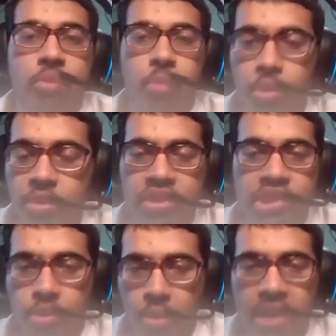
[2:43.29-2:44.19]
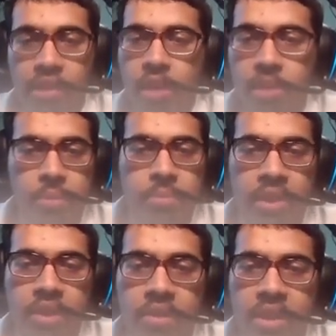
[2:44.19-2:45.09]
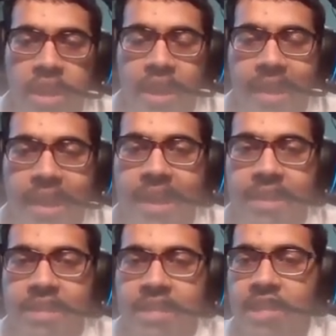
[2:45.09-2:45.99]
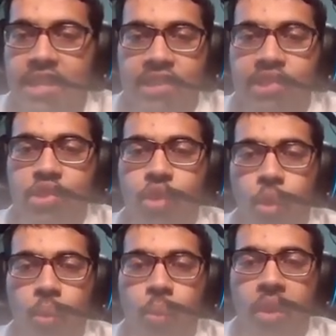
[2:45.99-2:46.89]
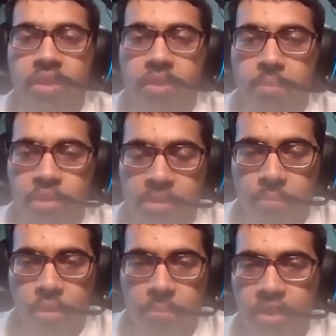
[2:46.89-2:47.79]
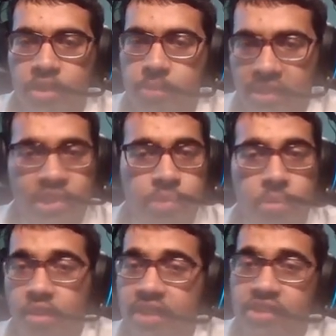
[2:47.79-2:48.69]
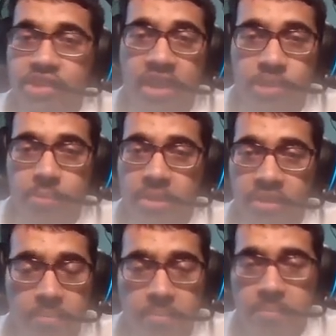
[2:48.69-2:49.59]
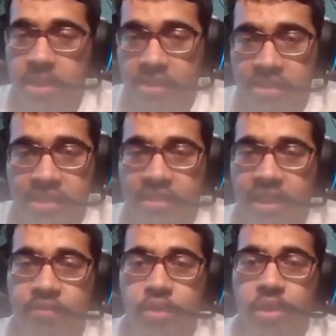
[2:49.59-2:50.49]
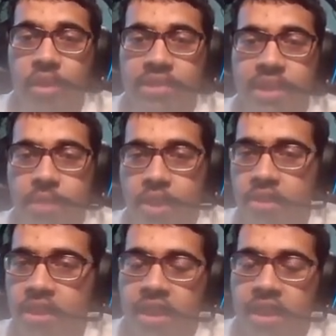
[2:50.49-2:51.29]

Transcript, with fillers: Wooly is still an incredible player and he is still one of their most important players because let's be real, guys, China's been on the, the decline for a long time now.